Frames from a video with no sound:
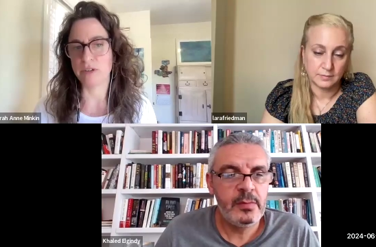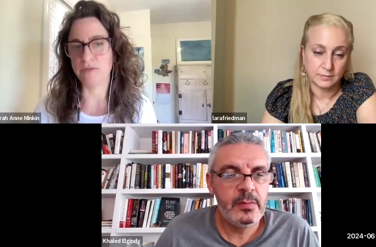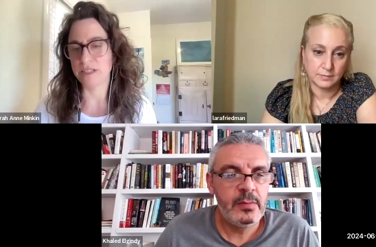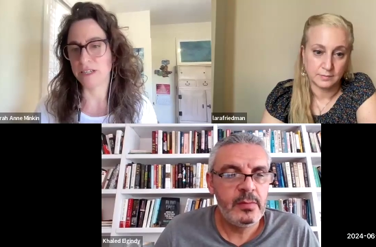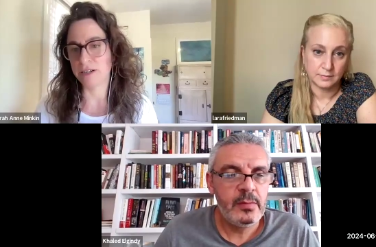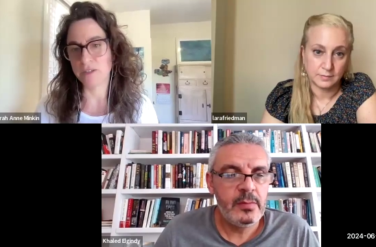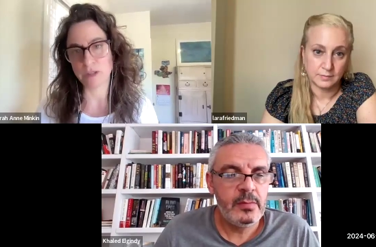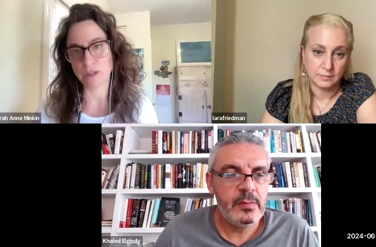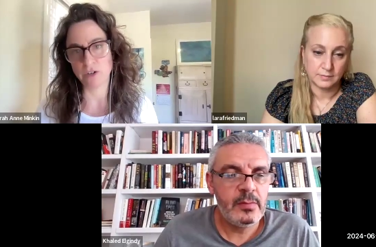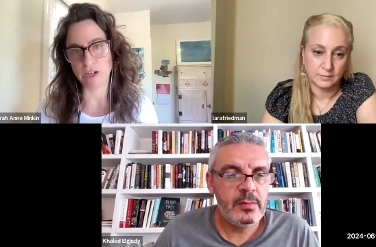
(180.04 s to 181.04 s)
Speaker 1: briefing
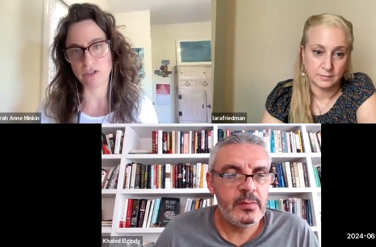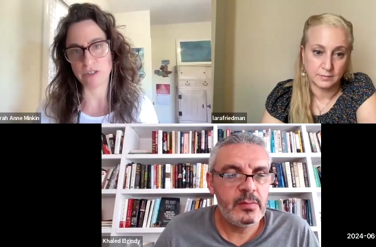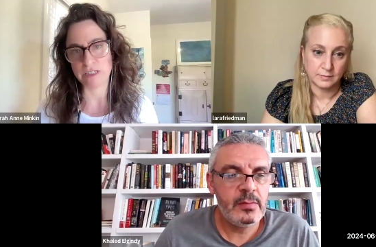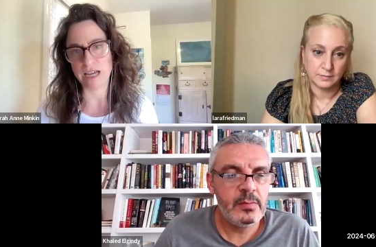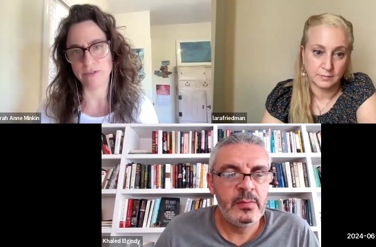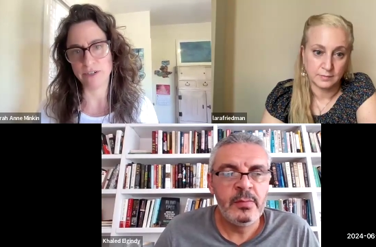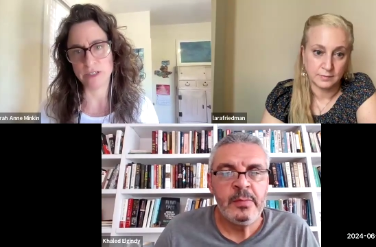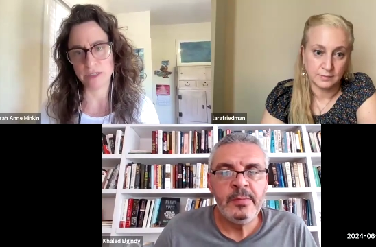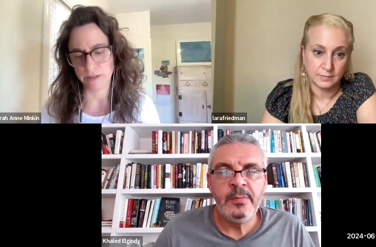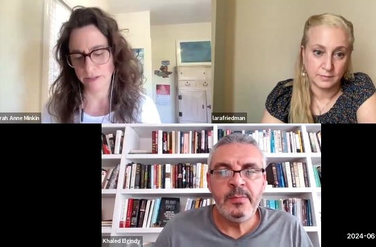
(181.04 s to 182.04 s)
series with congressional
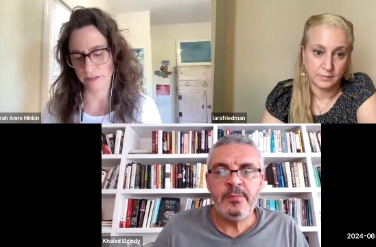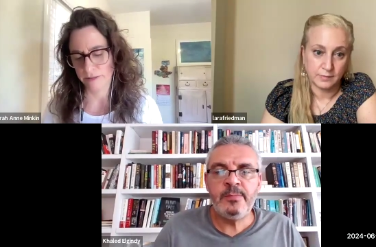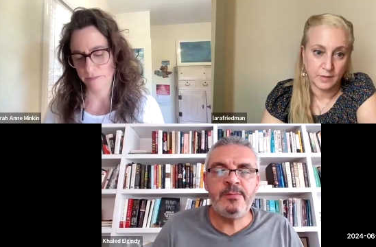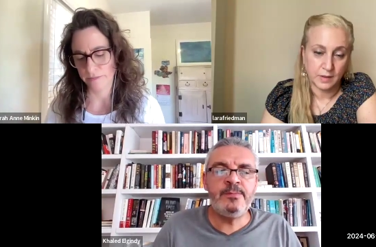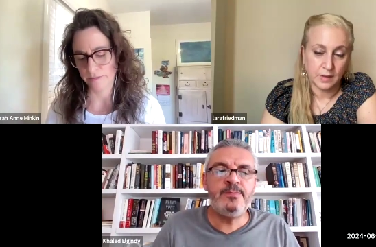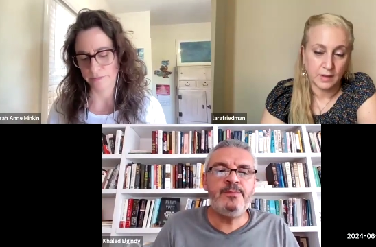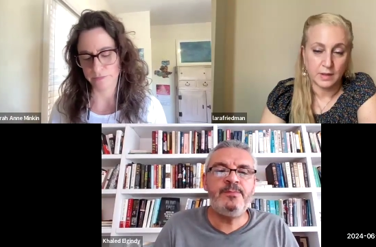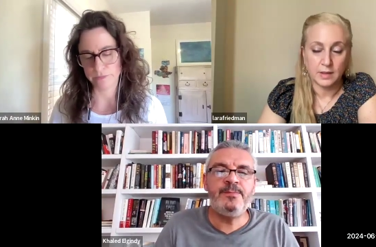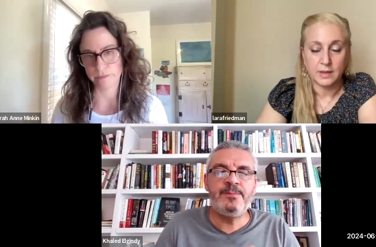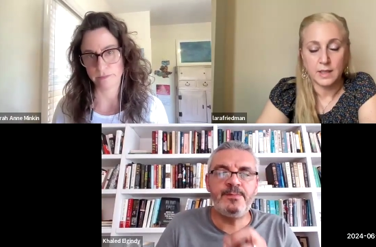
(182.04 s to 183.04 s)
staffers?
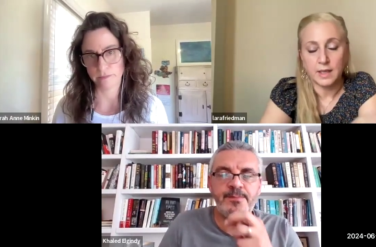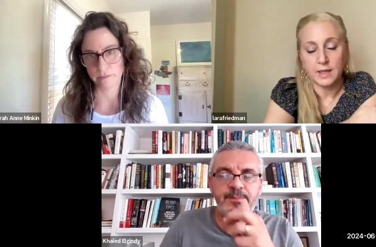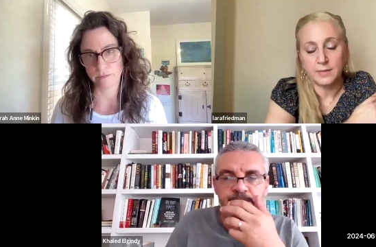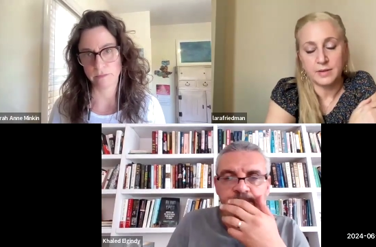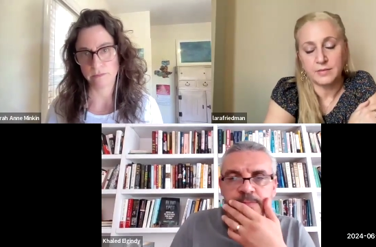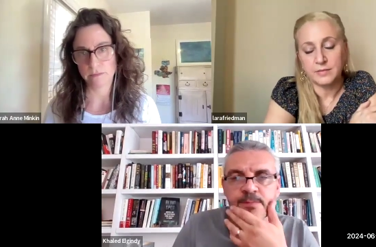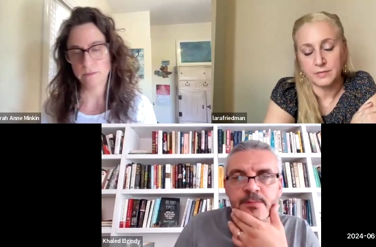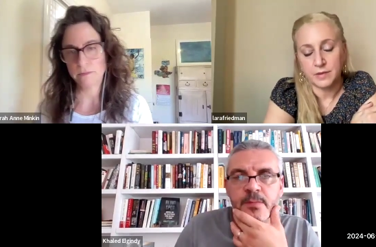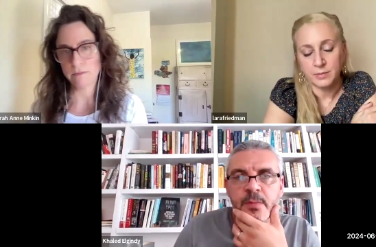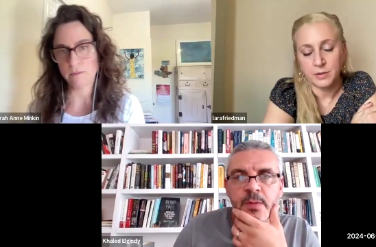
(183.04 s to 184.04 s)
Speaker 2: Yeah, I mean,
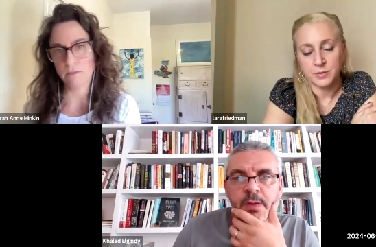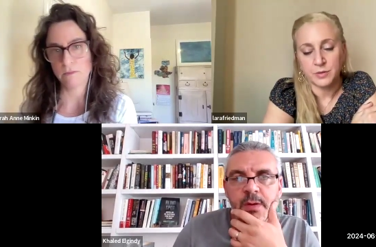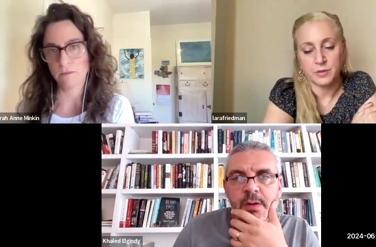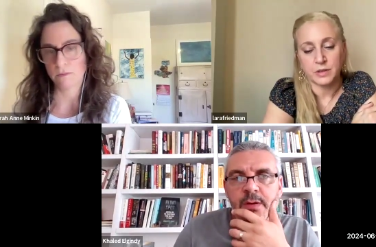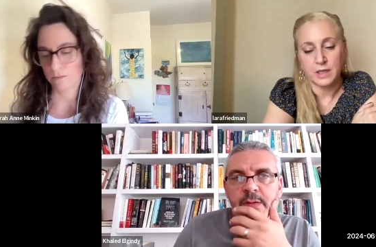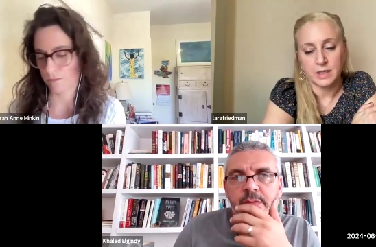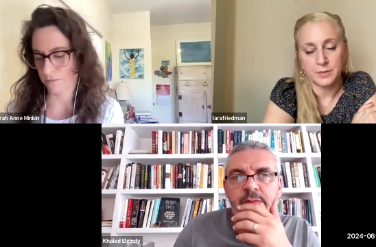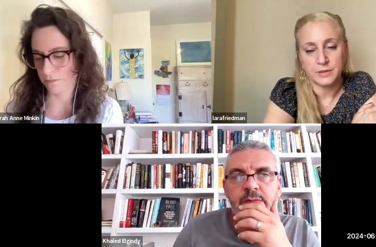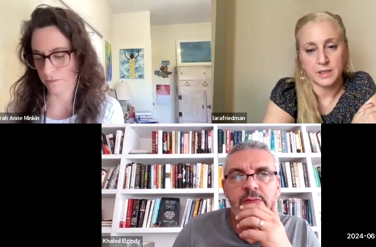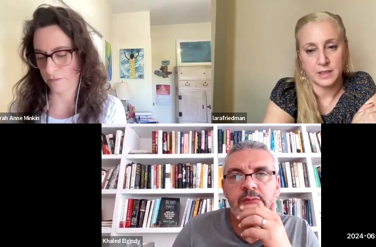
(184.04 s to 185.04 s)
very much what, what
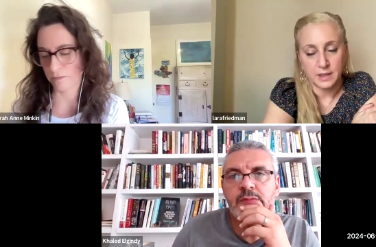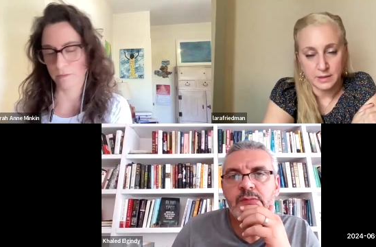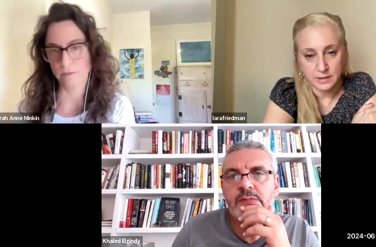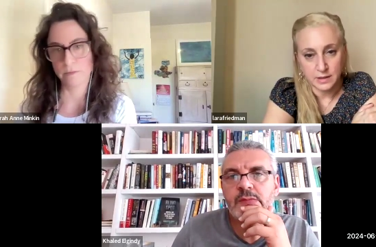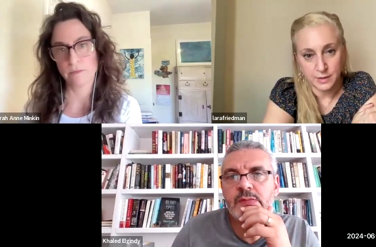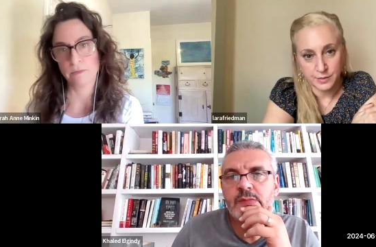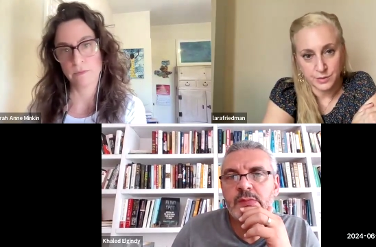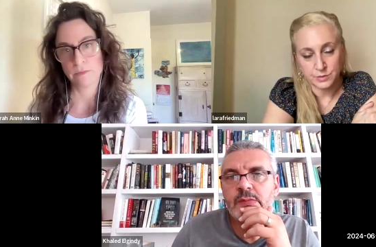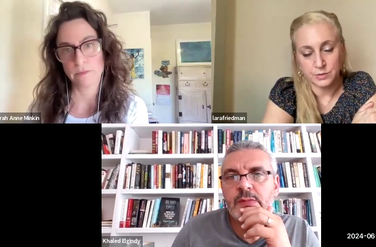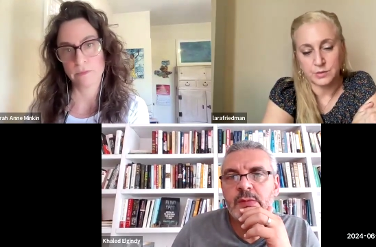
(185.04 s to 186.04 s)
Khaled was saying. The idea here
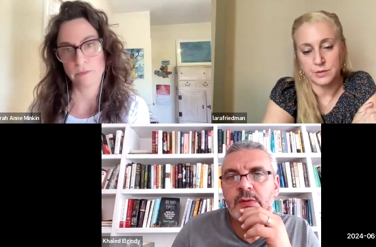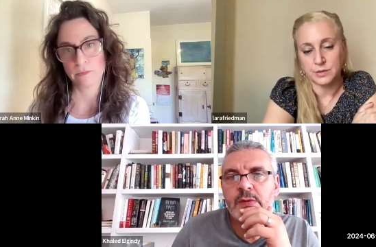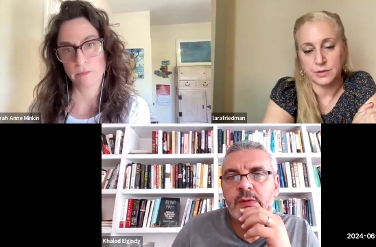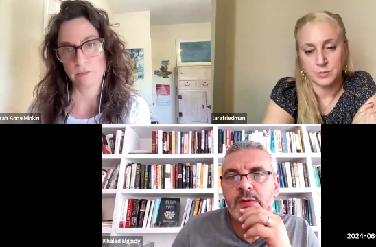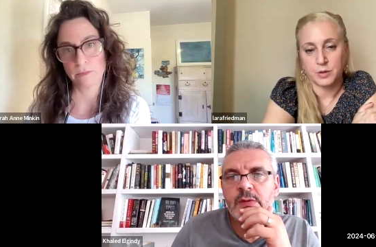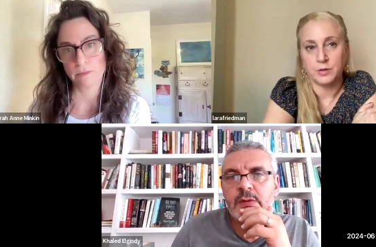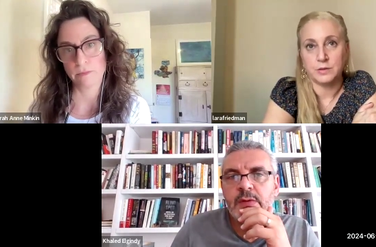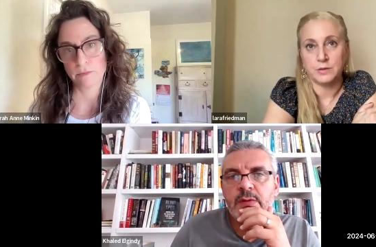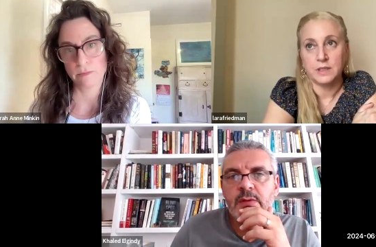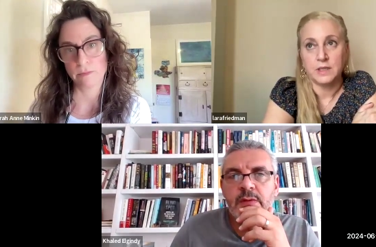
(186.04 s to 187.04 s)
was to to
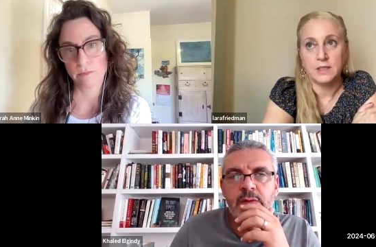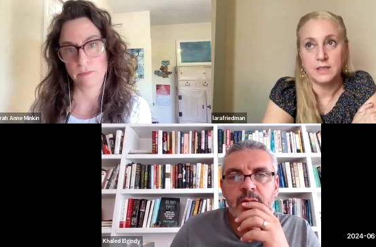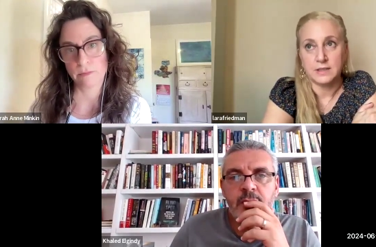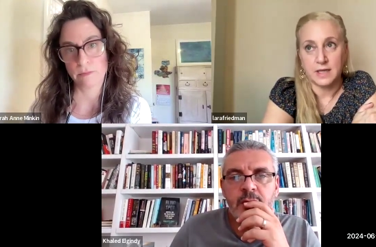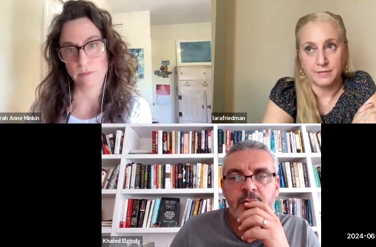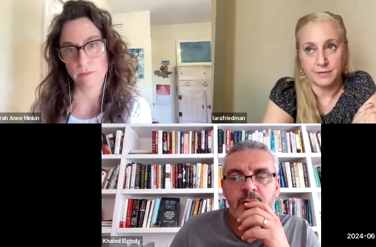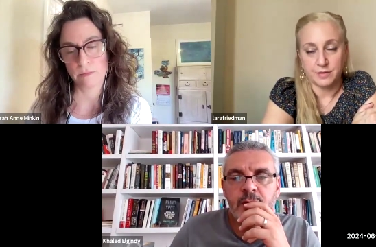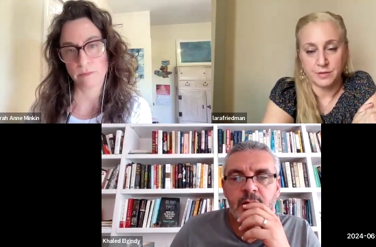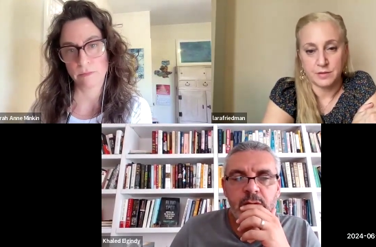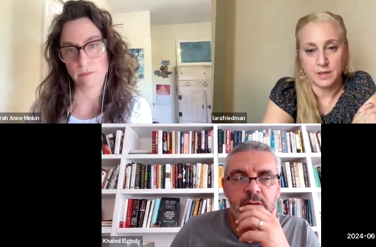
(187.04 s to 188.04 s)
expose
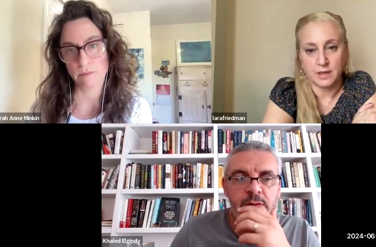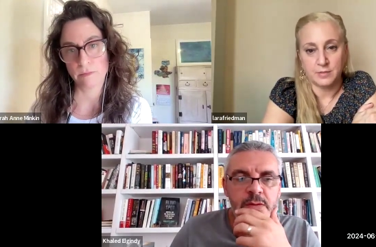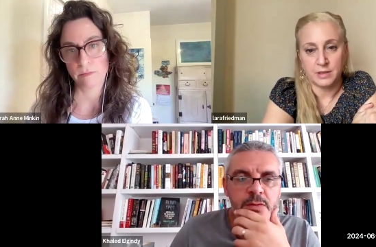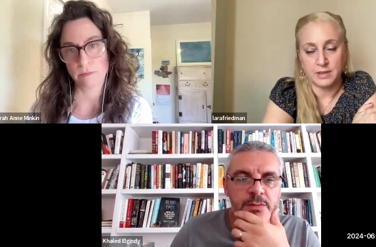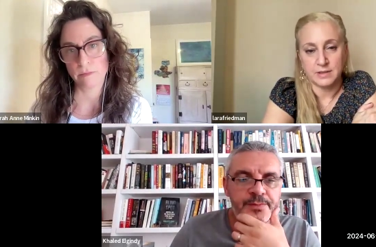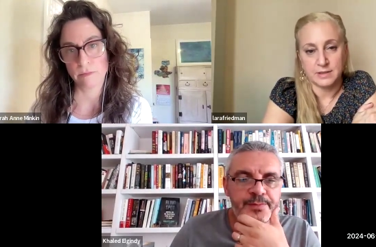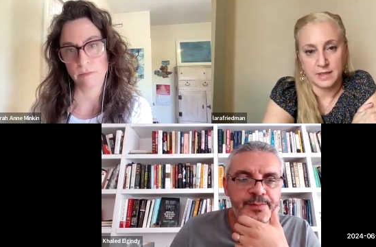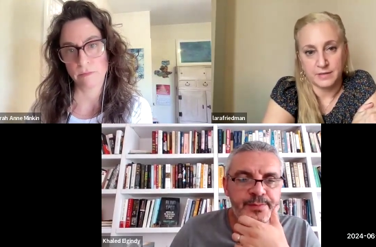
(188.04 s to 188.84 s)
staffers, um, and this is